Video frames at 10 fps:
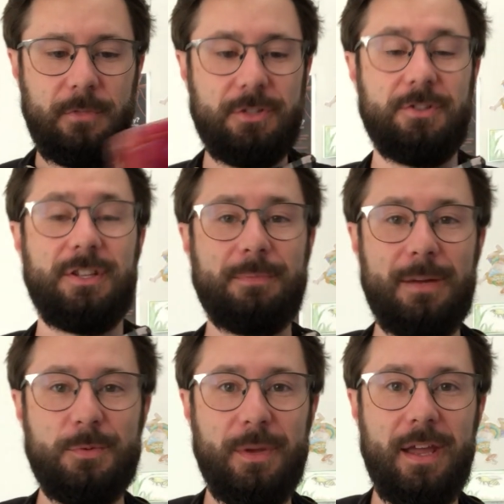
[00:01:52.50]
So
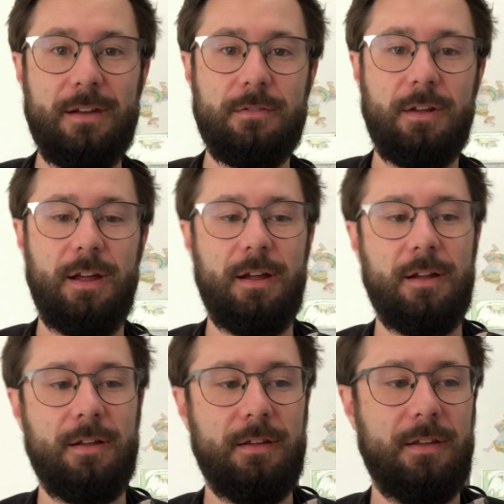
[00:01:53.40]
sometimes we get
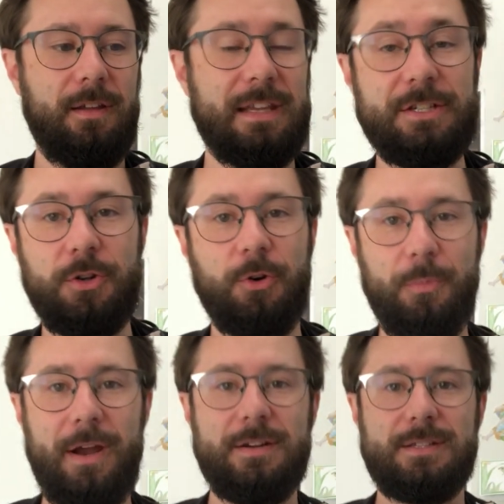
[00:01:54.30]
internal
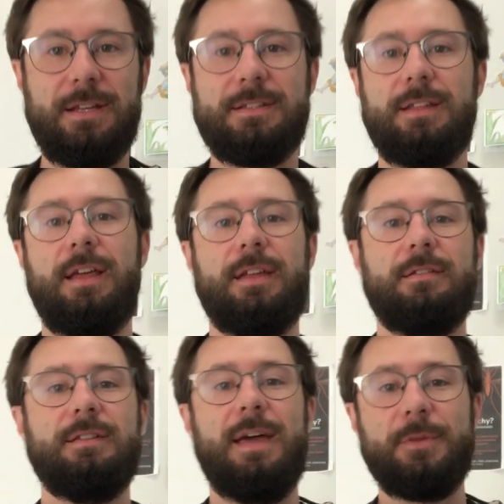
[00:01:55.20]
parasites like
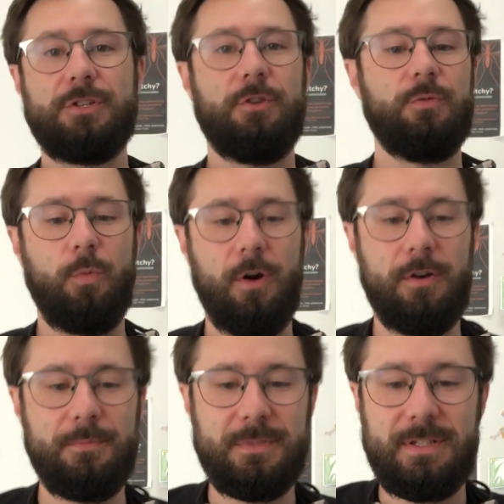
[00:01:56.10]
nematode
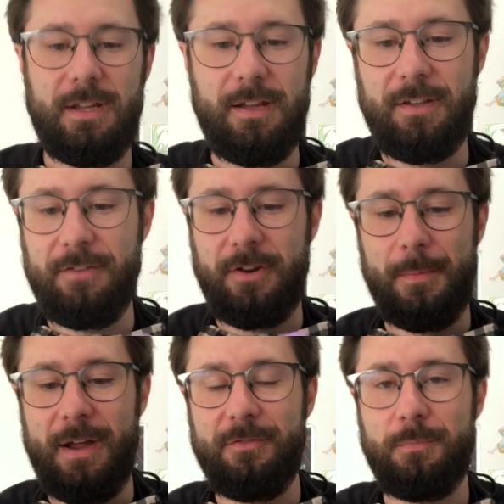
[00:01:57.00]
worms that have come
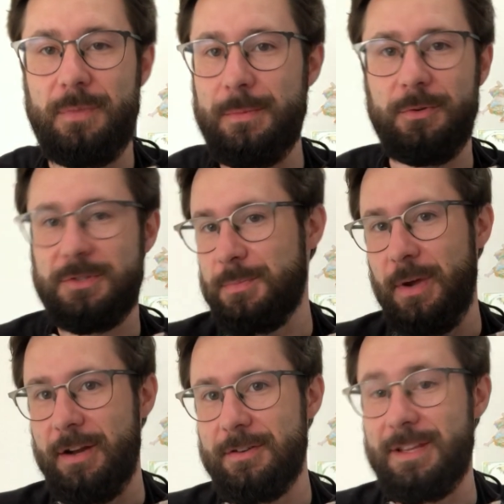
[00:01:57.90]
out of people's
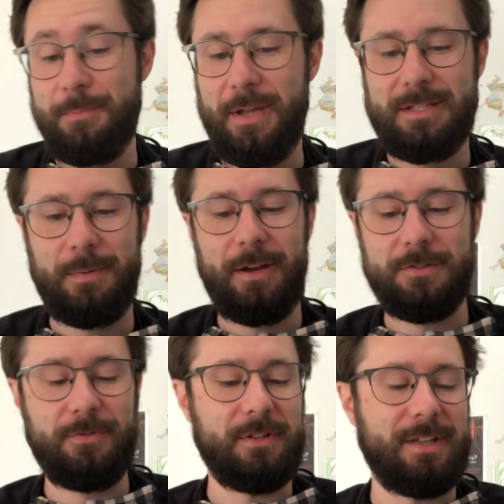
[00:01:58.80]
spiders, like pet
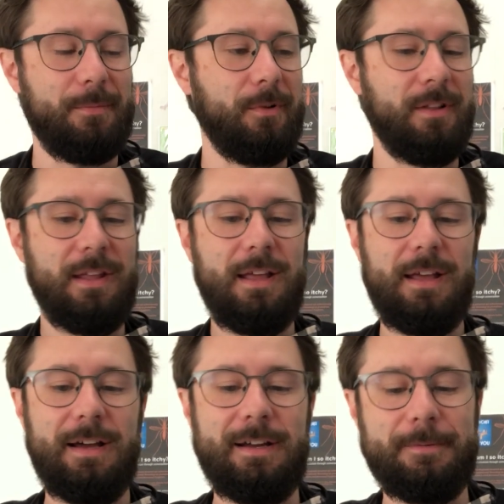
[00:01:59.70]
spiders, for example.
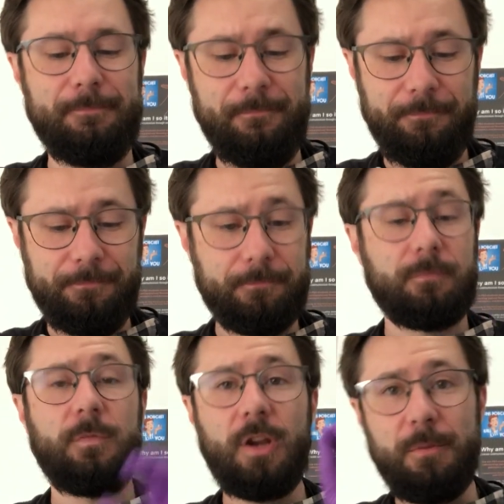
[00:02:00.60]

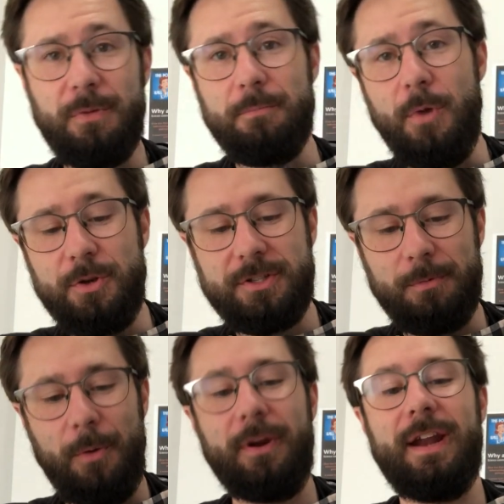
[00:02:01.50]
But mostly
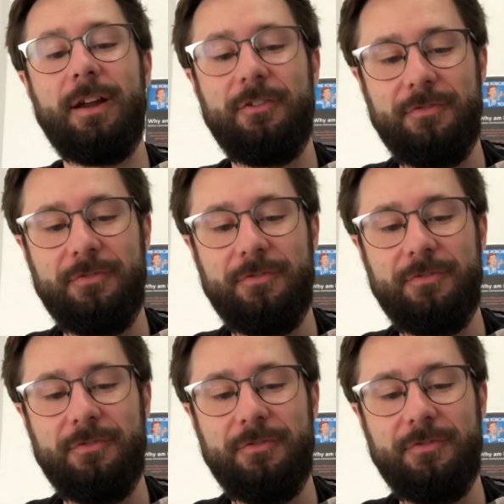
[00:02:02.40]
what we're getting are